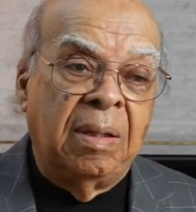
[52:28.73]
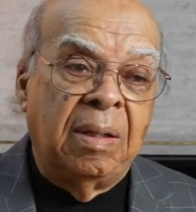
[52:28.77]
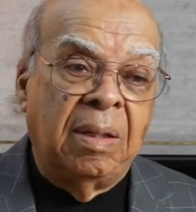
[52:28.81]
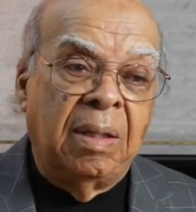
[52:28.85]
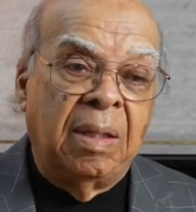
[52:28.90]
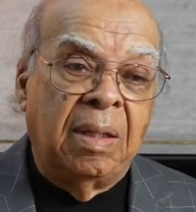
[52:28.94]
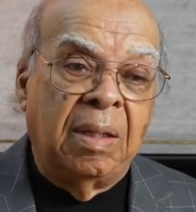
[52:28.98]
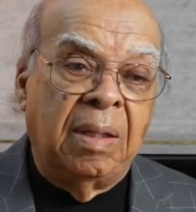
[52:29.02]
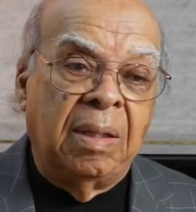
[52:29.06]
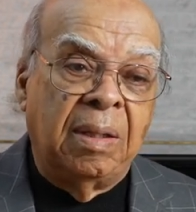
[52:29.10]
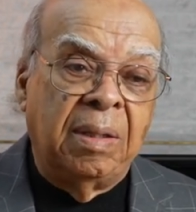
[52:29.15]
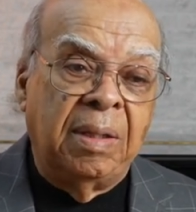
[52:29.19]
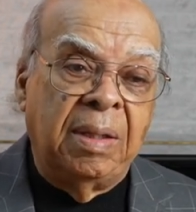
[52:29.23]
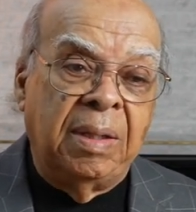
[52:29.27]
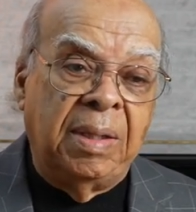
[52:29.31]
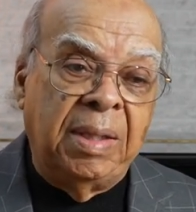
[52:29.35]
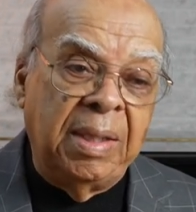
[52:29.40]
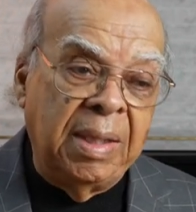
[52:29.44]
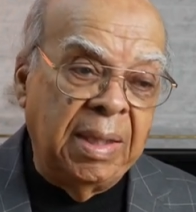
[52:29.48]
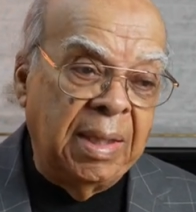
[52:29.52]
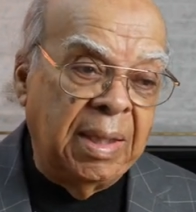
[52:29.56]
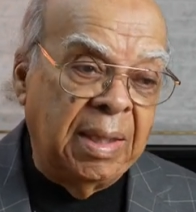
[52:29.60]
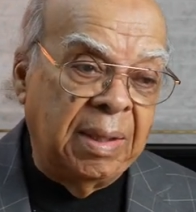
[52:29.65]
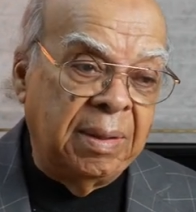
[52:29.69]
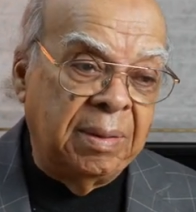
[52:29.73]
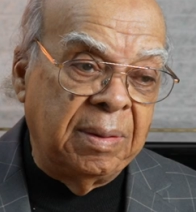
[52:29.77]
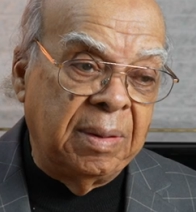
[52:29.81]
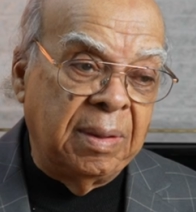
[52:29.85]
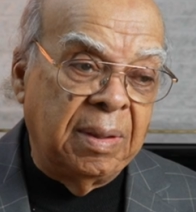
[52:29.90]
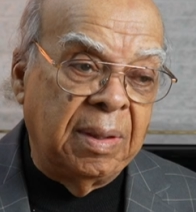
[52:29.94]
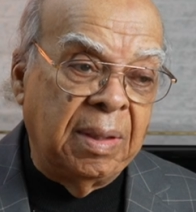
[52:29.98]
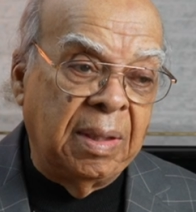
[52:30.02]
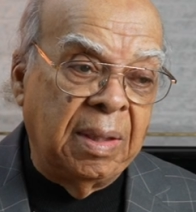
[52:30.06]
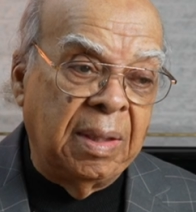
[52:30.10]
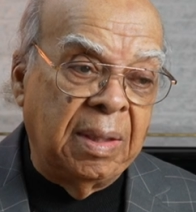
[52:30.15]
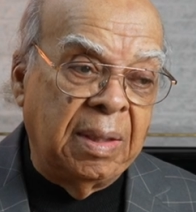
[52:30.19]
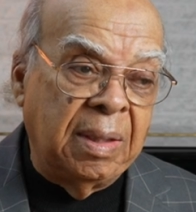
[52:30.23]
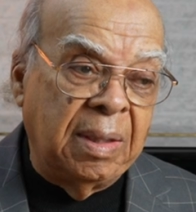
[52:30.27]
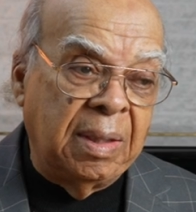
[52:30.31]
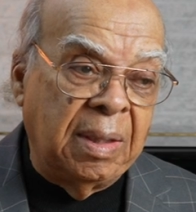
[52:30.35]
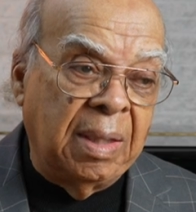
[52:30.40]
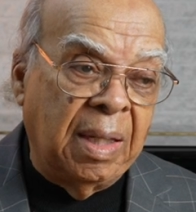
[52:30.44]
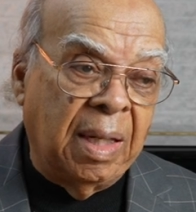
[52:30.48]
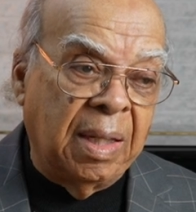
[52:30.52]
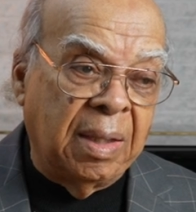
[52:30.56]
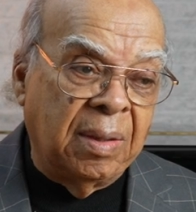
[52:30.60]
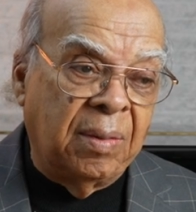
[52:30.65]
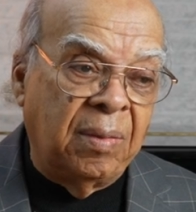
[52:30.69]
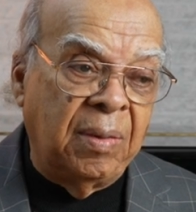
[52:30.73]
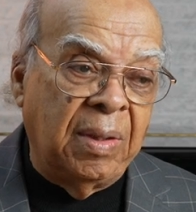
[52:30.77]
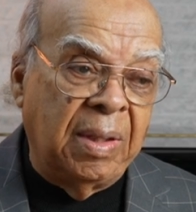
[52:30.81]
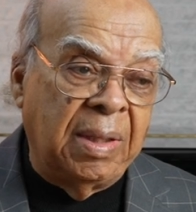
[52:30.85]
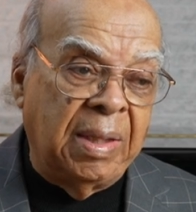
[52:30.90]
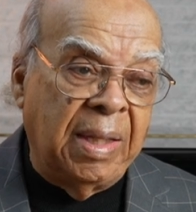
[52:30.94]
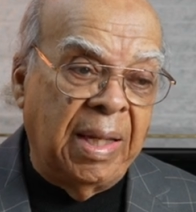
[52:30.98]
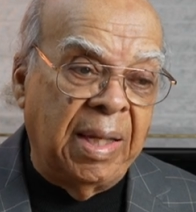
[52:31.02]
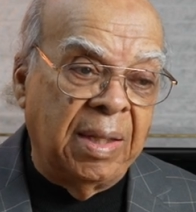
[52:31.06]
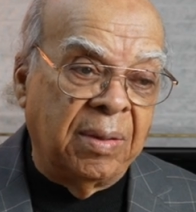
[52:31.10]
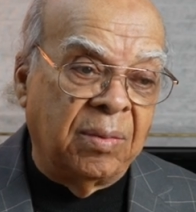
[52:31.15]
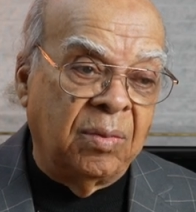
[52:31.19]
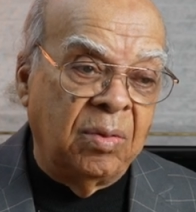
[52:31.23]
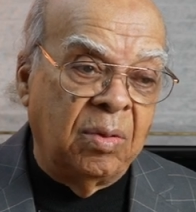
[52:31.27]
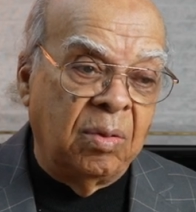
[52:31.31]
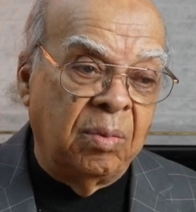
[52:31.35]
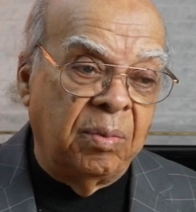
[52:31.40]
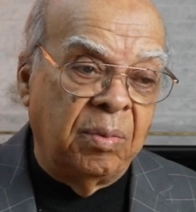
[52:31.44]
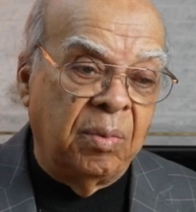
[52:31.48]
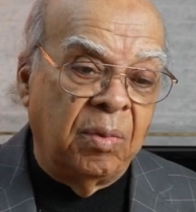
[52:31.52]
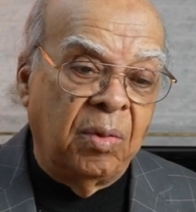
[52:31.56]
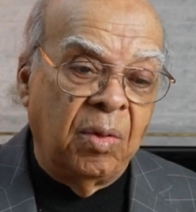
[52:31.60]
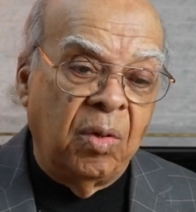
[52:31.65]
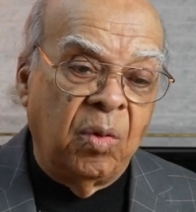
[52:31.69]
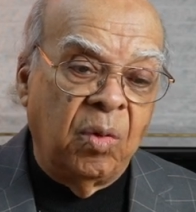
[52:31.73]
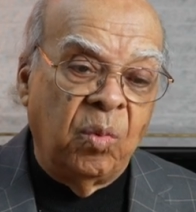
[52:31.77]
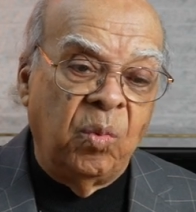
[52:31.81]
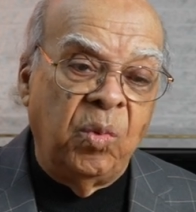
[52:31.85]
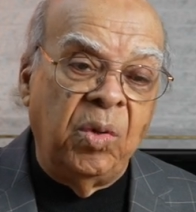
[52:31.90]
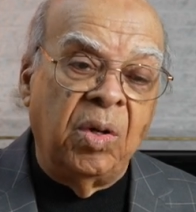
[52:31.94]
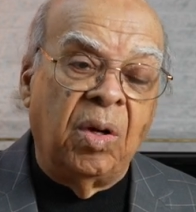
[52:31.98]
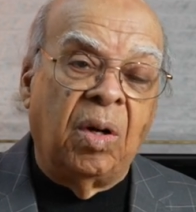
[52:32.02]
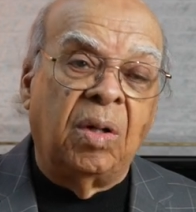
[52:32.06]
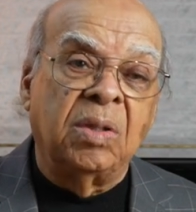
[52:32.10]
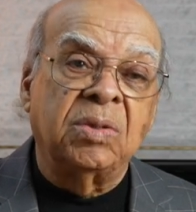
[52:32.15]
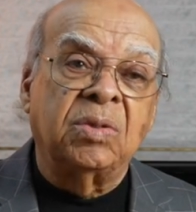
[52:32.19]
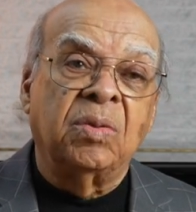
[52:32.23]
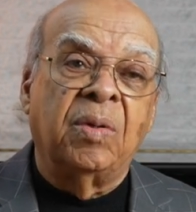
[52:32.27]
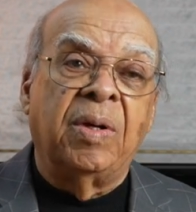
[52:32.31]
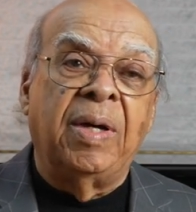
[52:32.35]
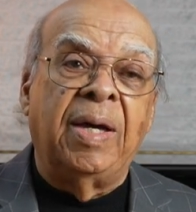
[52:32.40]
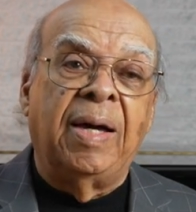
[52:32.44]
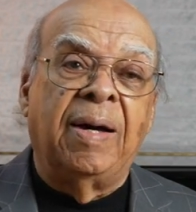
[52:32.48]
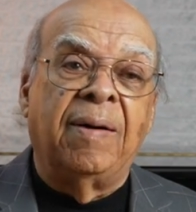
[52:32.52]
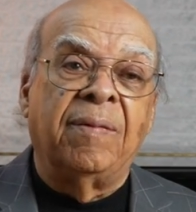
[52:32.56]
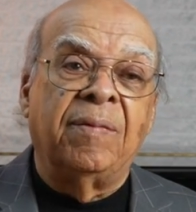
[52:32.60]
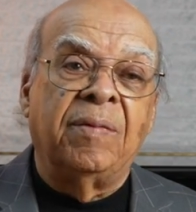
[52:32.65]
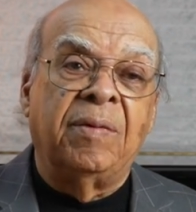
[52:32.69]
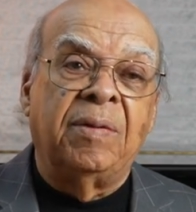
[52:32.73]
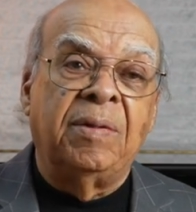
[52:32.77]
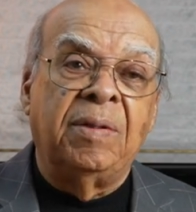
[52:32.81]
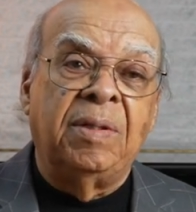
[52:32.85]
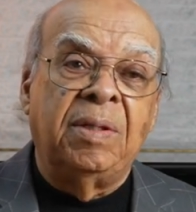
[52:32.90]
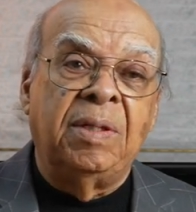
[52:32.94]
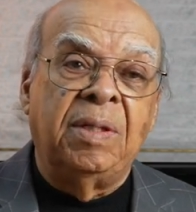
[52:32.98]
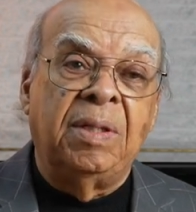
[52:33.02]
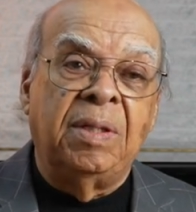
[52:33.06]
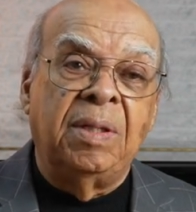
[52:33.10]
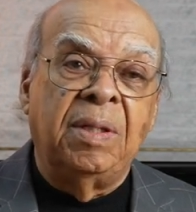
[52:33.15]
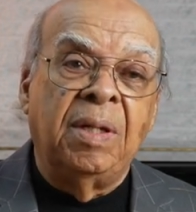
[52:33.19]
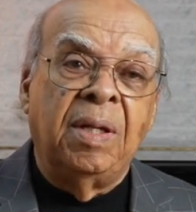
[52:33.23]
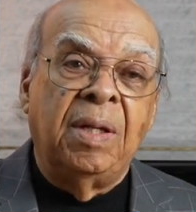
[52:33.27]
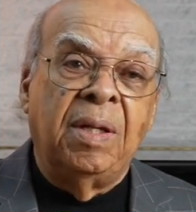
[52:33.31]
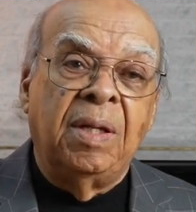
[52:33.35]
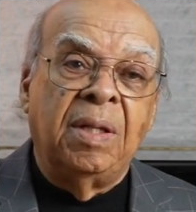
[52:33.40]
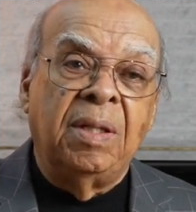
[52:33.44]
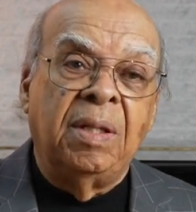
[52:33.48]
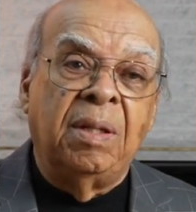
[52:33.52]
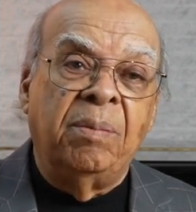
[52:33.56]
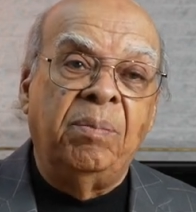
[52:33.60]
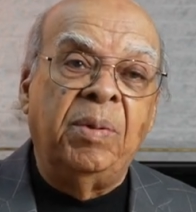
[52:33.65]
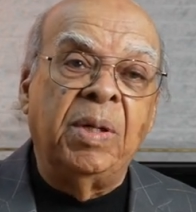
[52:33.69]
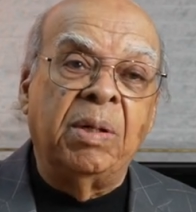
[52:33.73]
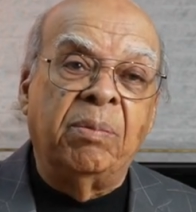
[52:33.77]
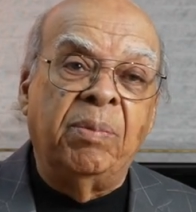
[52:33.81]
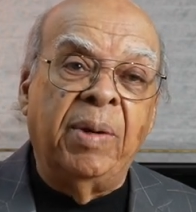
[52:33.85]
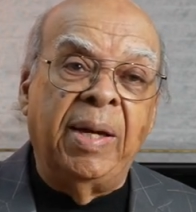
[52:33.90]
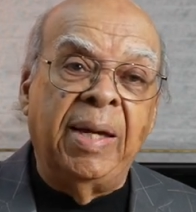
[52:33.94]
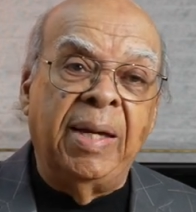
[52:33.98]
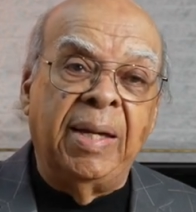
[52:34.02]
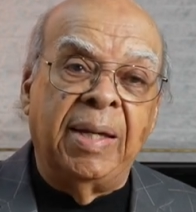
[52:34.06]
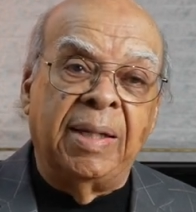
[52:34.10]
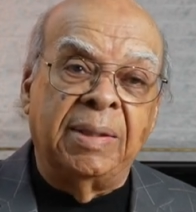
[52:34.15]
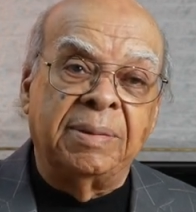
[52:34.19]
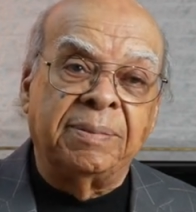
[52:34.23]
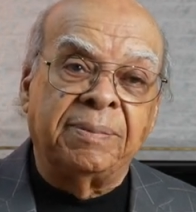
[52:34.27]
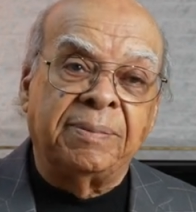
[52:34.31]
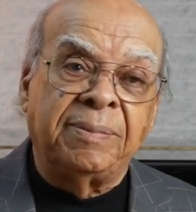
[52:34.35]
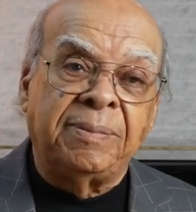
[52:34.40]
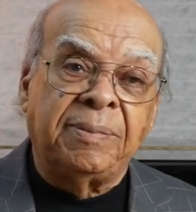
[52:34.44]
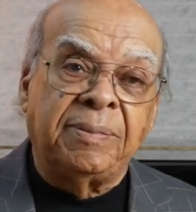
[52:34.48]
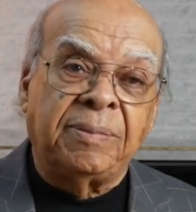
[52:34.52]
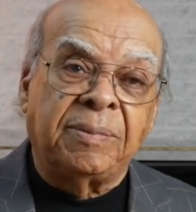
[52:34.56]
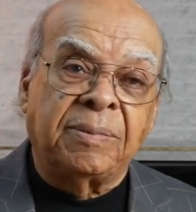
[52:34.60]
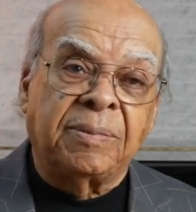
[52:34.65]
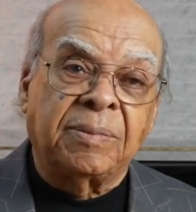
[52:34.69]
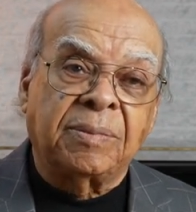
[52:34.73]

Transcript: uh, then, not only that group, we also have the big band. Mm -hmm.